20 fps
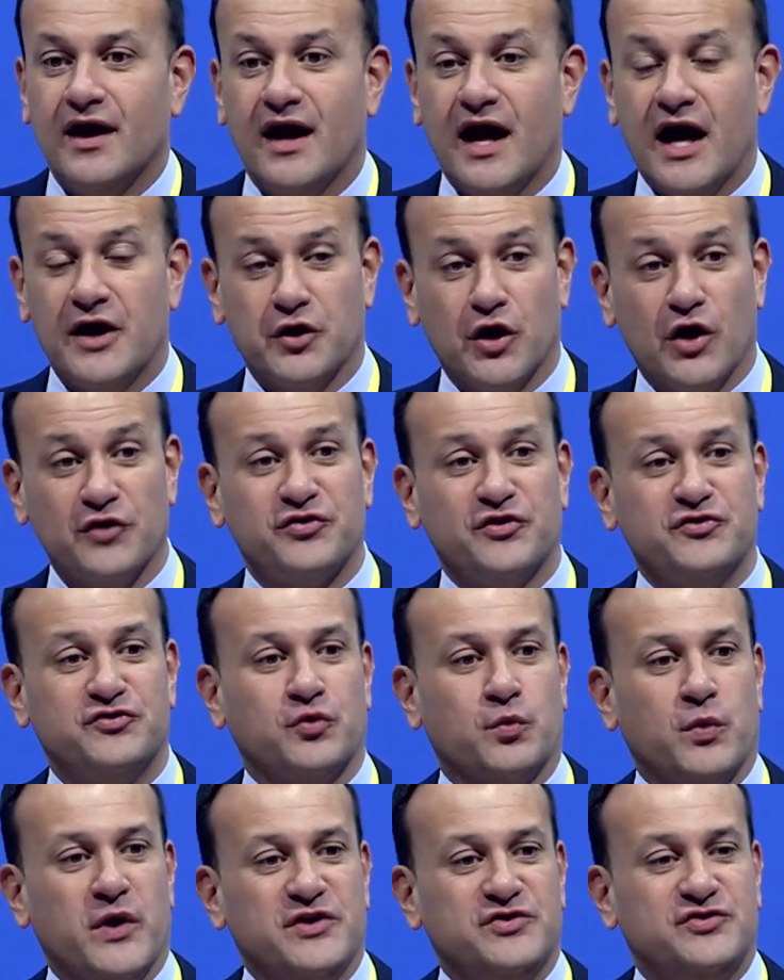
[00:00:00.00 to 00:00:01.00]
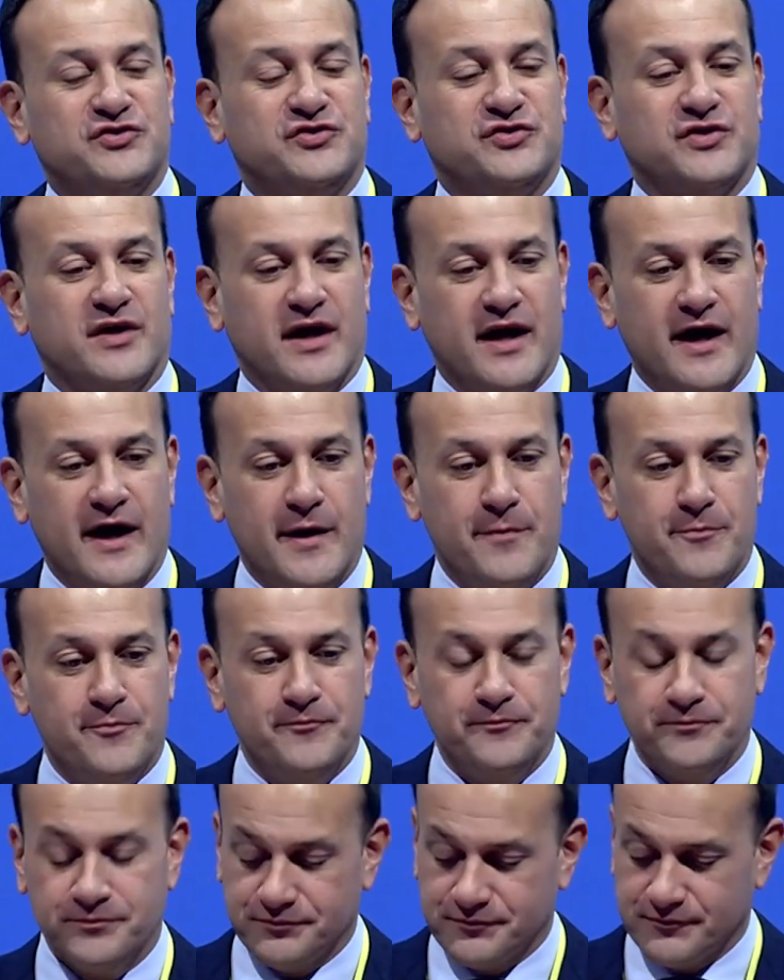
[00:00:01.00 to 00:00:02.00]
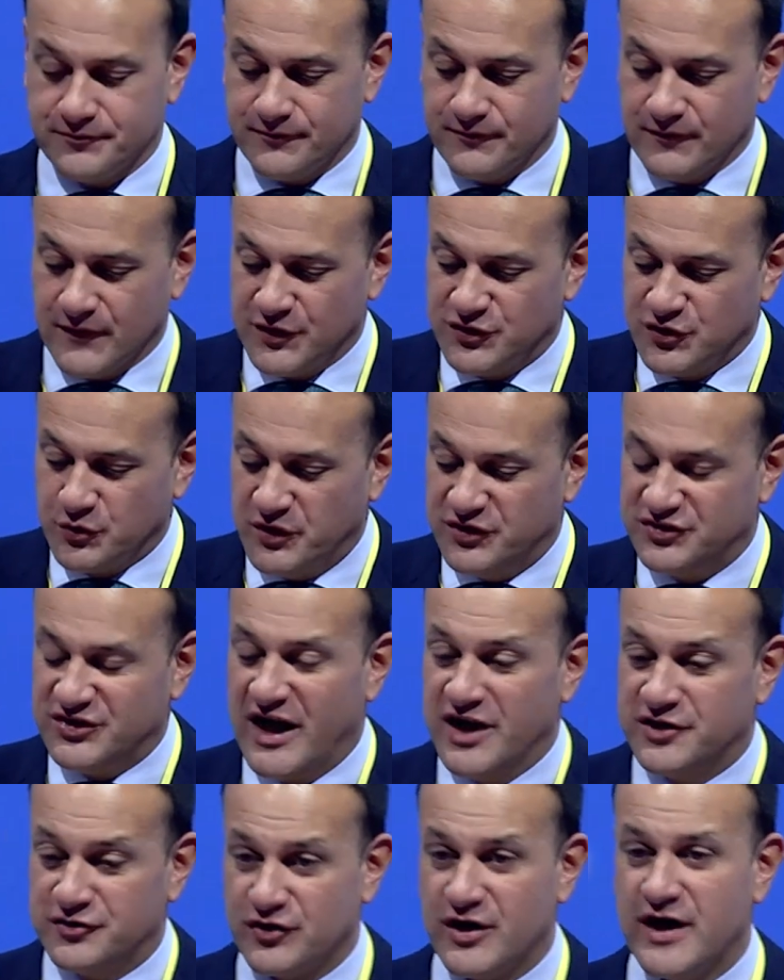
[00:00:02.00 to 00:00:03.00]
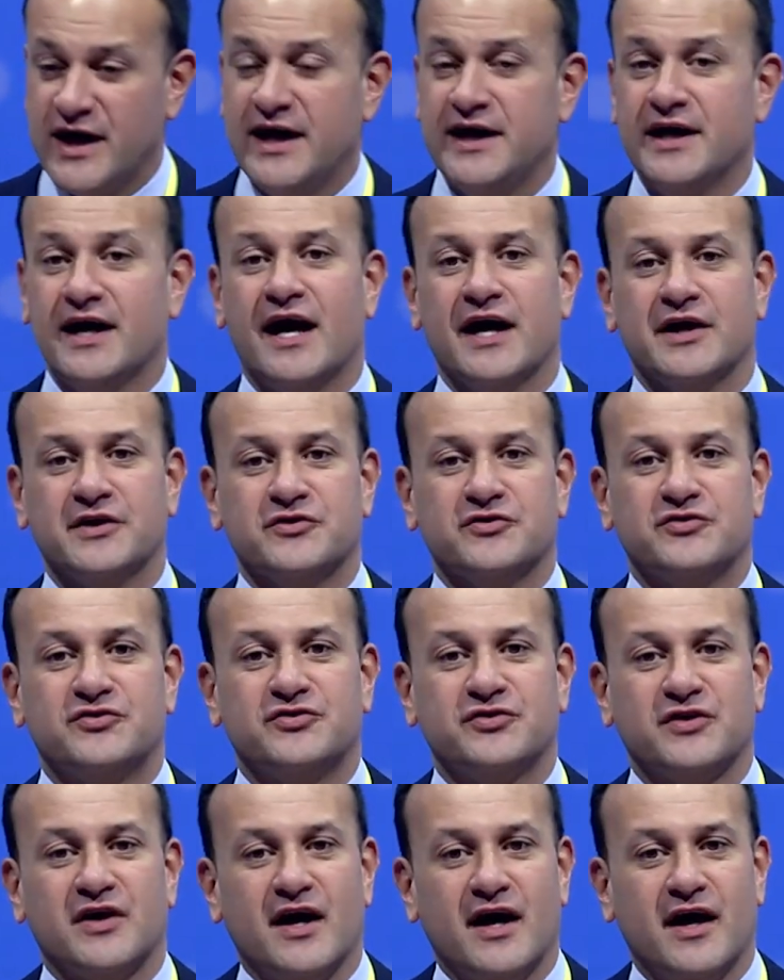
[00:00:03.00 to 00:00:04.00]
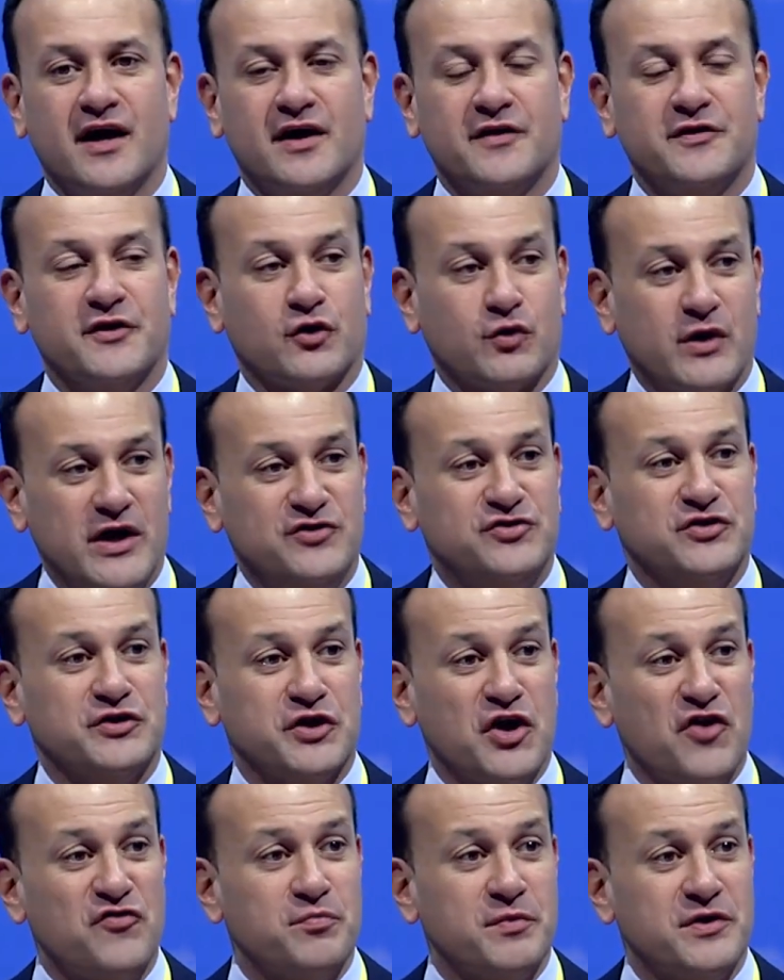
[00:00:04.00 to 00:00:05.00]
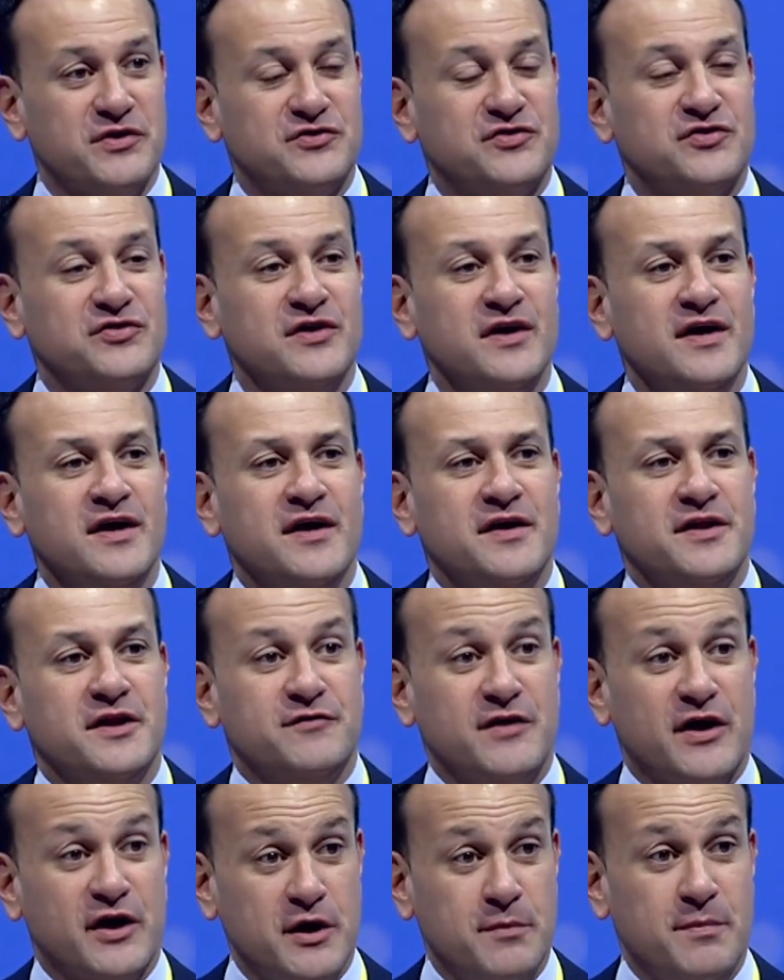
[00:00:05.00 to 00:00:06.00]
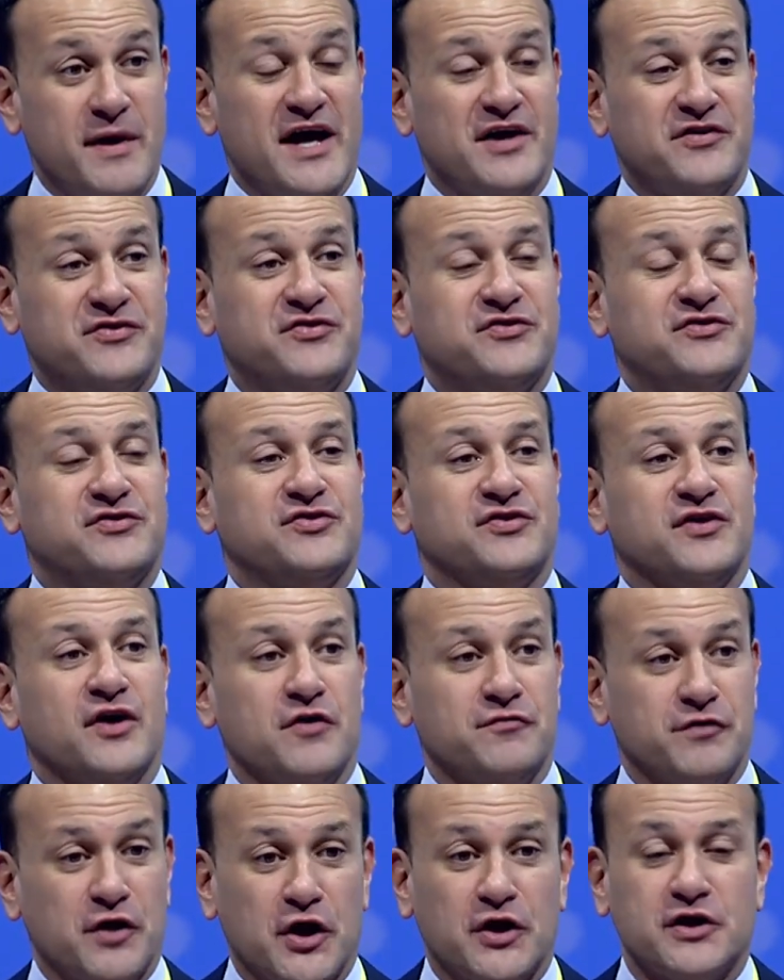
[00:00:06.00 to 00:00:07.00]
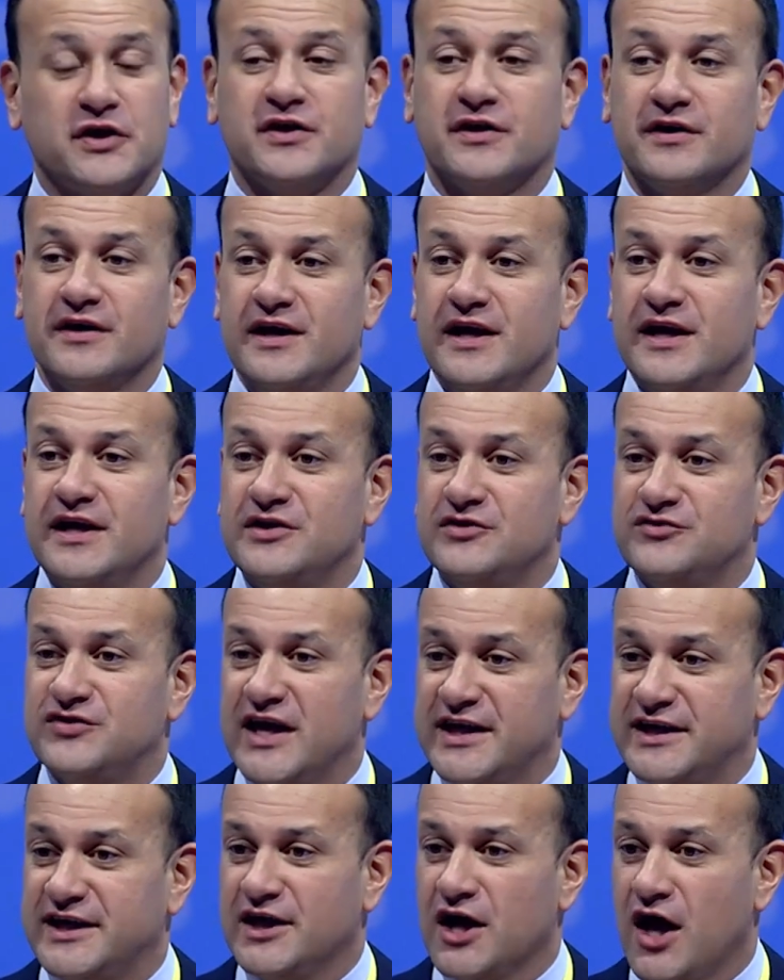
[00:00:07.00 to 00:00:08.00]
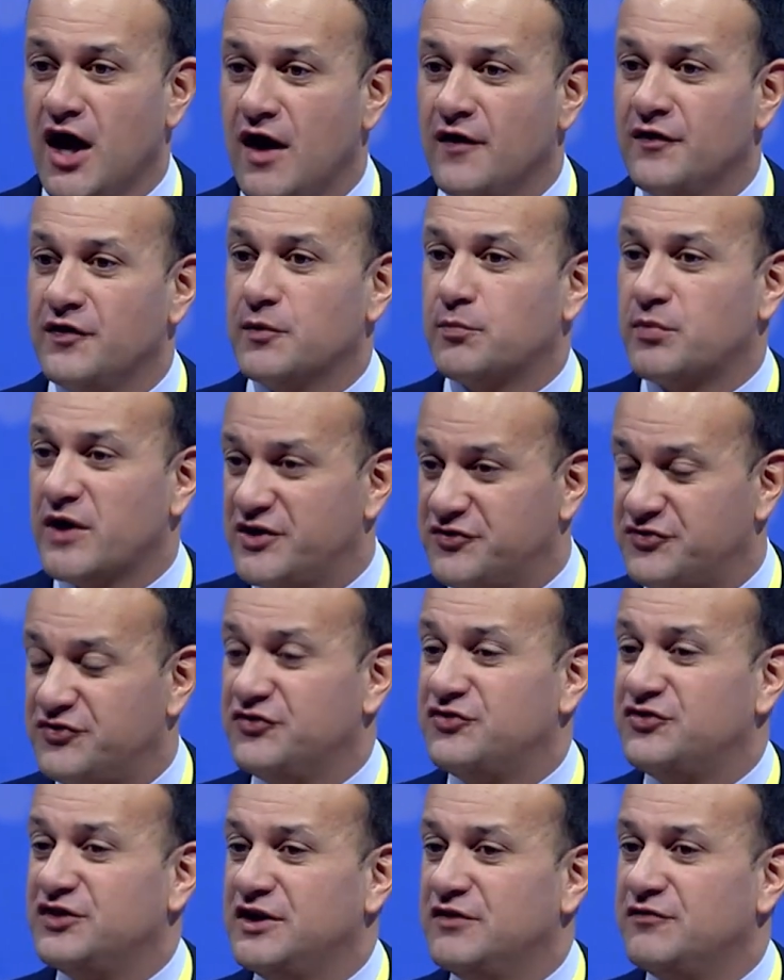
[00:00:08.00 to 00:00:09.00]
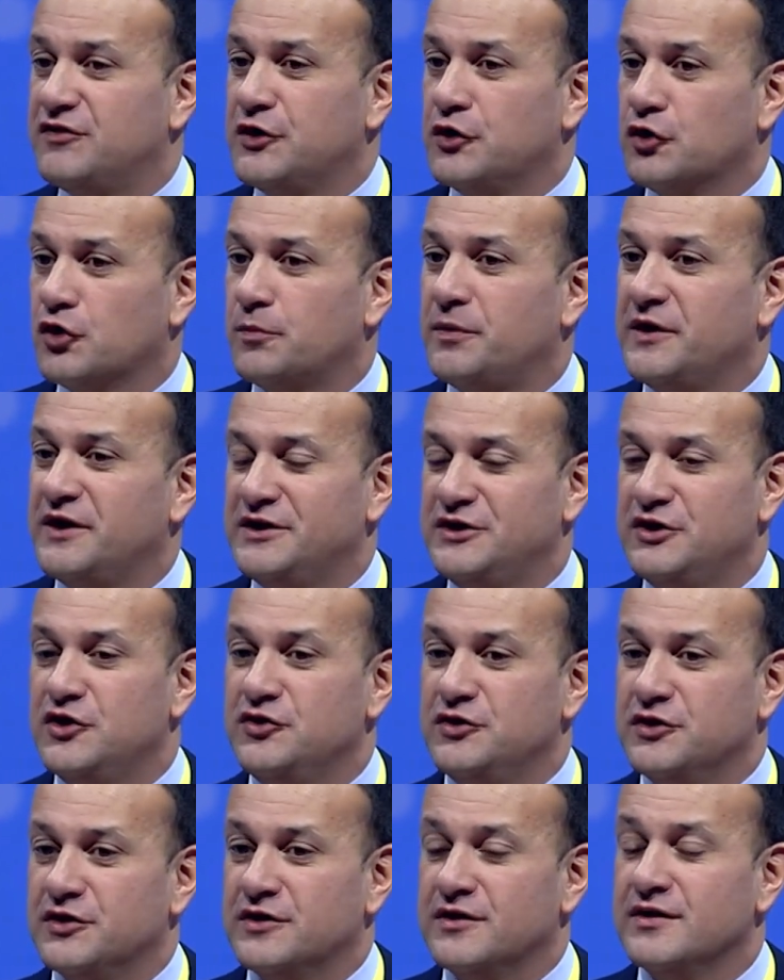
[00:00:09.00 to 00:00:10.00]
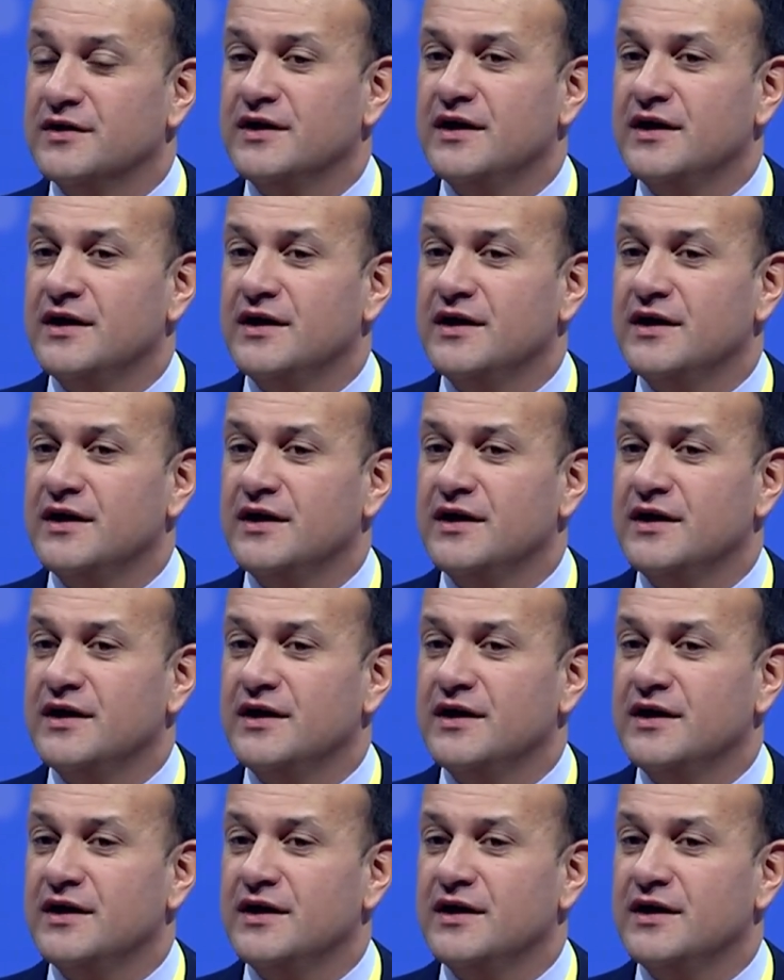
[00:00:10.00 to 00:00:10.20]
And also to wish Andrej and the Croatian government the very best of luck in taking on the presidency of the European Union